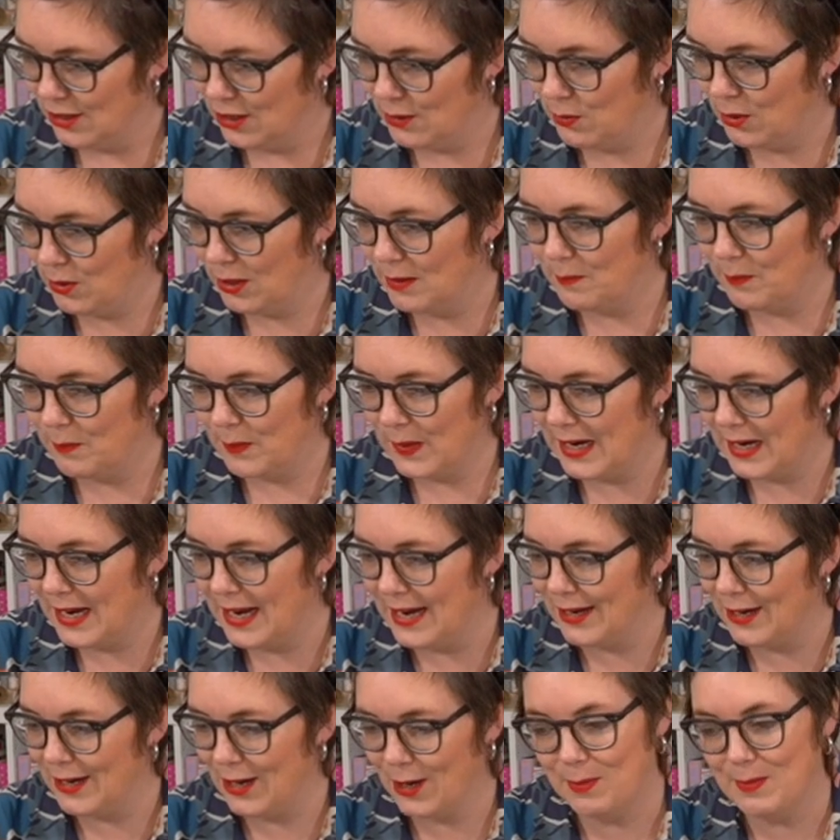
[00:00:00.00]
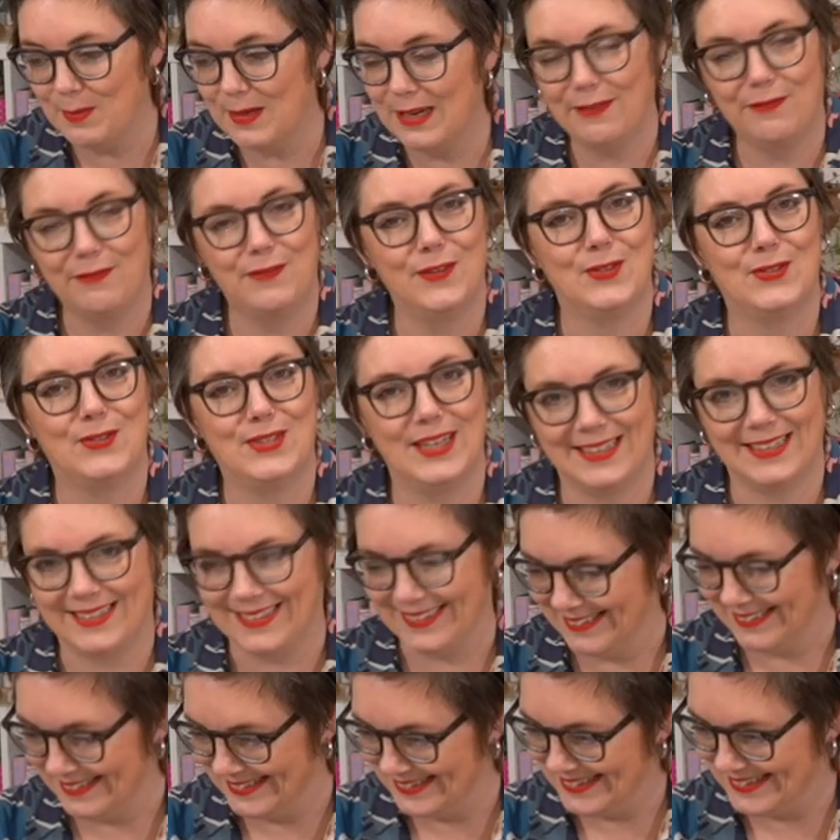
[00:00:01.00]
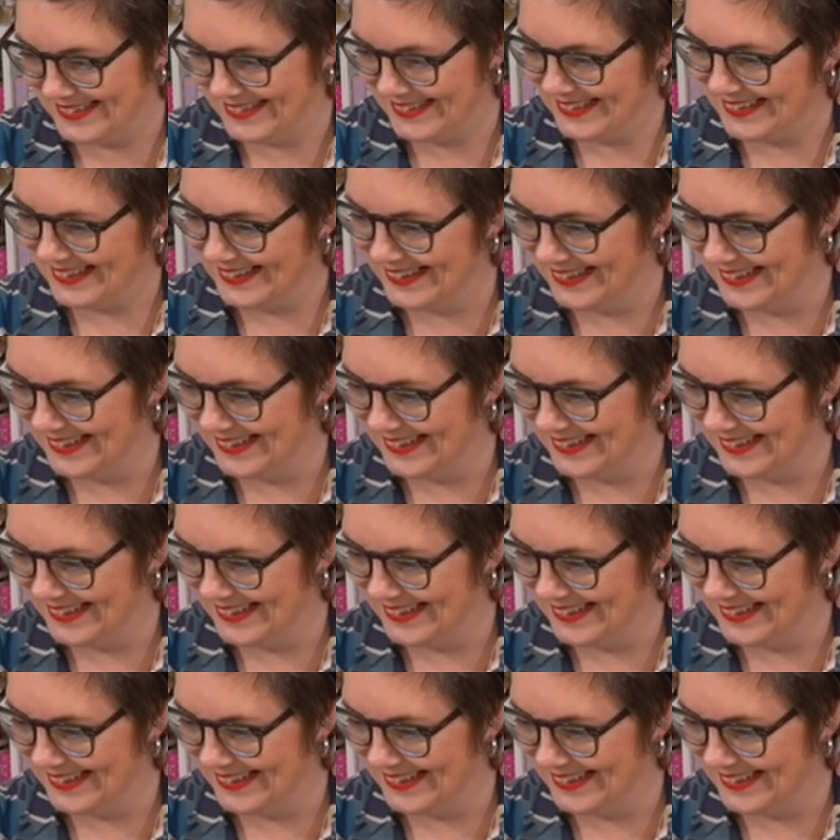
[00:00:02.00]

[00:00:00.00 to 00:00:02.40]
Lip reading: You wouldn't be human if you didn't.